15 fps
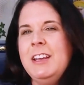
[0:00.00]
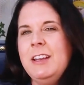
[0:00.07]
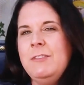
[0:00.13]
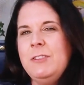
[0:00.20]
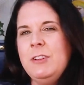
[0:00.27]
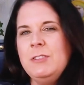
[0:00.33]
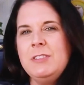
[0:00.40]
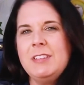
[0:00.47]

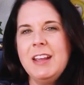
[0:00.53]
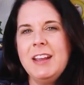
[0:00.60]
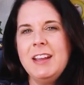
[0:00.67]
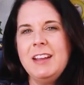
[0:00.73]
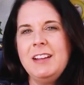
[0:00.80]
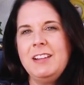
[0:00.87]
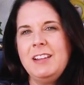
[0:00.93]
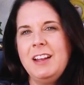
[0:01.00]
If you
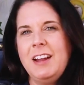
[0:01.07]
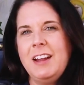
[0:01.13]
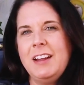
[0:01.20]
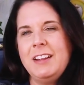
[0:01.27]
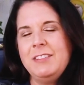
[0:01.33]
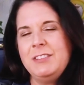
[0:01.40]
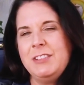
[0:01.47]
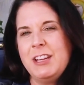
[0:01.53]
say a
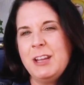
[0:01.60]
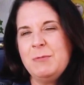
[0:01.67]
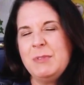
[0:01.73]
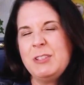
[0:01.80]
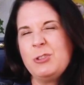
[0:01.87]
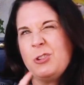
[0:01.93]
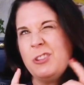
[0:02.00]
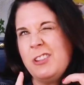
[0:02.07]
lot of
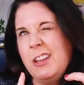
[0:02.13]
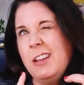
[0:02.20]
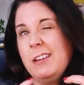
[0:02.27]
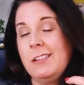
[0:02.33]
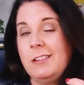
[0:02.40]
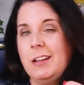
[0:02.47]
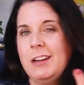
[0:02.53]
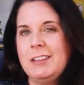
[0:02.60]
statements or
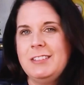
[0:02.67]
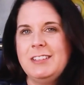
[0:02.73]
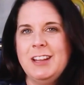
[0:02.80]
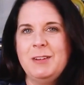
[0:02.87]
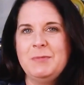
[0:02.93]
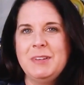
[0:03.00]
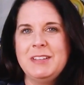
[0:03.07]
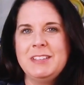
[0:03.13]
think a lot of
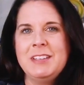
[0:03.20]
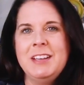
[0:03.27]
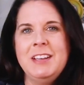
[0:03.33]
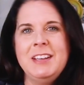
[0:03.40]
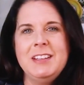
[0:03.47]
statements